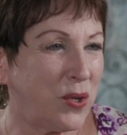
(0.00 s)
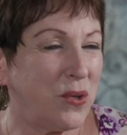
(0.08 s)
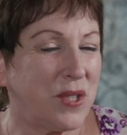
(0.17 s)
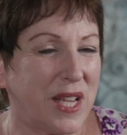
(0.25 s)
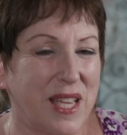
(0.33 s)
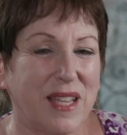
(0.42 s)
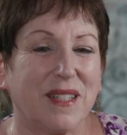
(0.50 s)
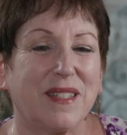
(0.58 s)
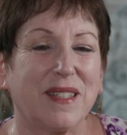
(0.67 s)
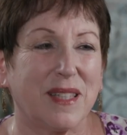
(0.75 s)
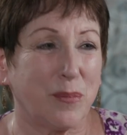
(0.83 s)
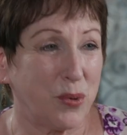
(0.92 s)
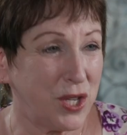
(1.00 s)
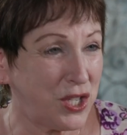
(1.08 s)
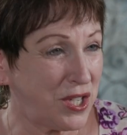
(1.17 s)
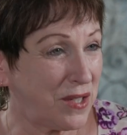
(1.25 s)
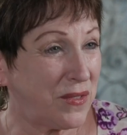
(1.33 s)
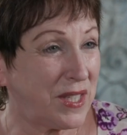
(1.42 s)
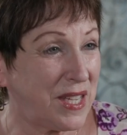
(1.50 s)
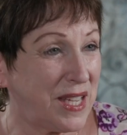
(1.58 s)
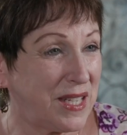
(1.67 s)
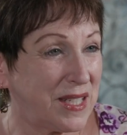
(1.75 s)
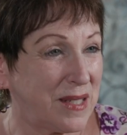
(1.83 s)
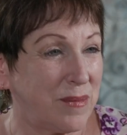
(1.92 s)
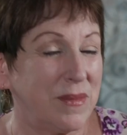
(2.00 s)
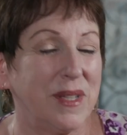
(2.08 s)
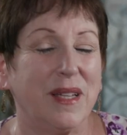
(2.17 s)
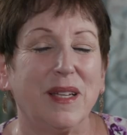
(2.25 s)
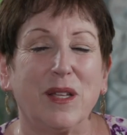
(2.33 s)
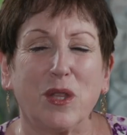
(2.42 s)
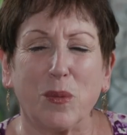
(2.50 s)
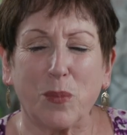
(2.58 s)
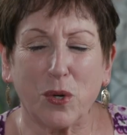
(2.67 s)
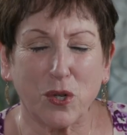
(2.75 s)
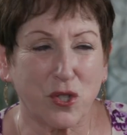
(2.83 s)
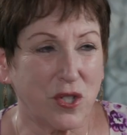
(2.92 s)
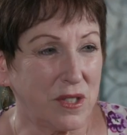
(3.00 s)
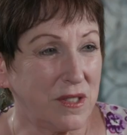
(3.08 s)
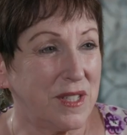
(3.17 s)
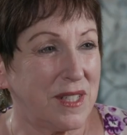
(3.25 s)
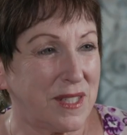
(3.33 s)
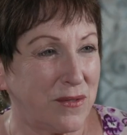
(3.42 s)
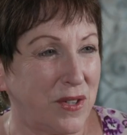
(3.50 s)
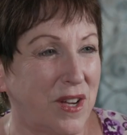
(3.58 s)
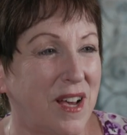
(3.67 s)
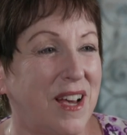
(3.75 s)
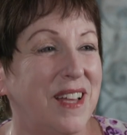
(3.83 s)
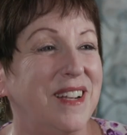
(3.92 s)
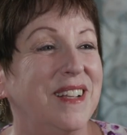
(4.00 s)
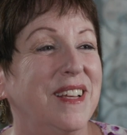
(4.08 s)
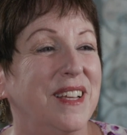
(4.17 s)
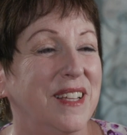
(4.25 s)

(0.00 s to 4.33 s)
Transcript: who takes the preaching of the kingdom, the personalness of God,